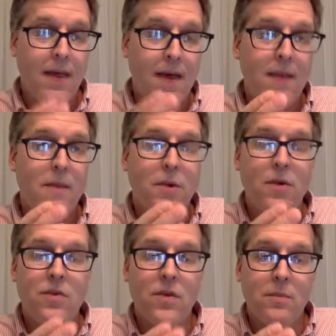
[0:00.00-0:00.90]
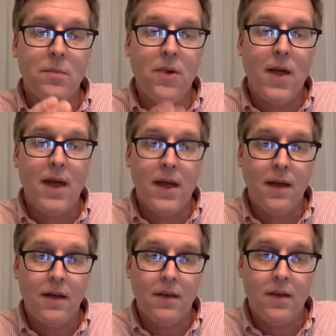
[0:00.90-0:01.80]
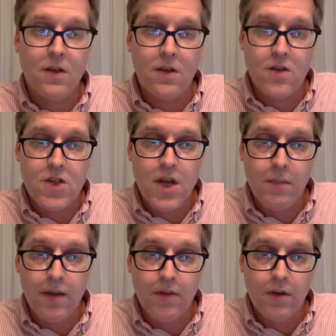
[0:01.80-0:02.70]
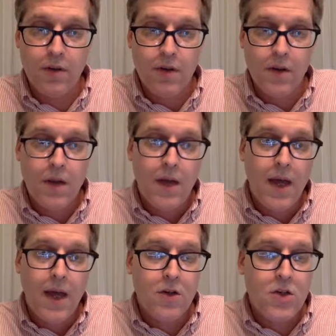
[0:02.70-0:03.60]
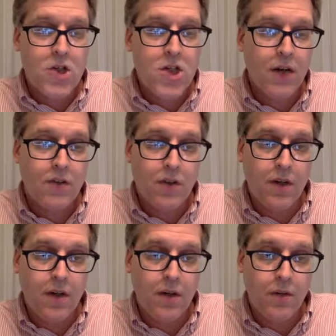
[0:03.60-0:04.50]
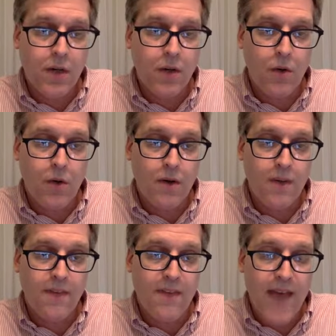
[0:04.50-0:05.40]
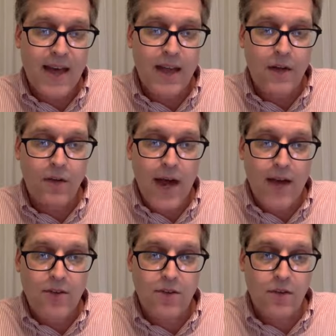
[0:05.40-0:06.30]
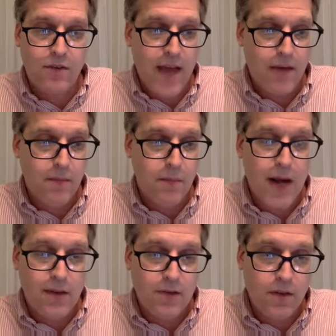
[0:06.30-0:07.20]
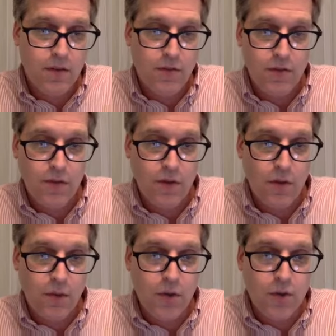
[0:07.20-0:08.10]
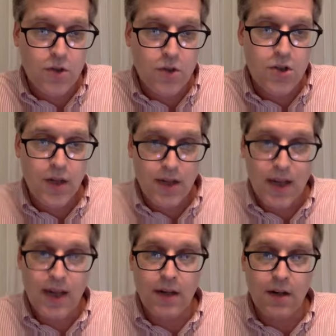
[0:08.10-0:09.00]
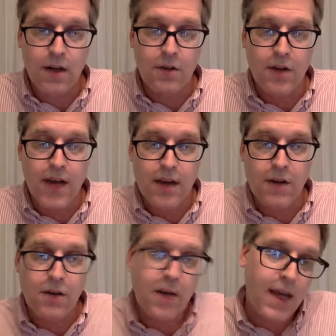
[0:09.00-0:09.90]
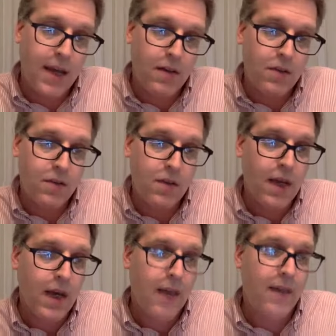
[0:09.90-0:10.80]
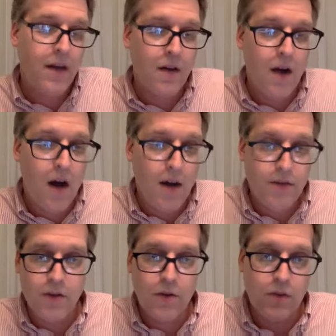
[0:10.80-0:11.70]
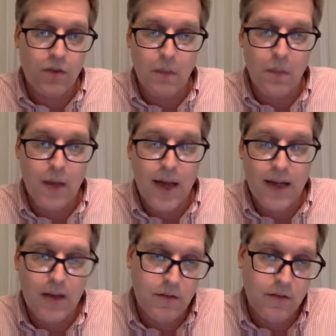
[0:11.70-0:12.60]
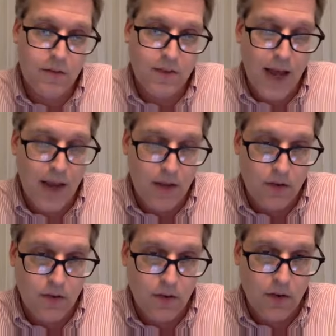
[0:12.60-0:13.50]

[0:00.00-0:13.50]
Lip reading: And the person playing the gem level. And you're just going to record that interaction of that positive physical approach and getting an underhand, and then off to do some kind of task.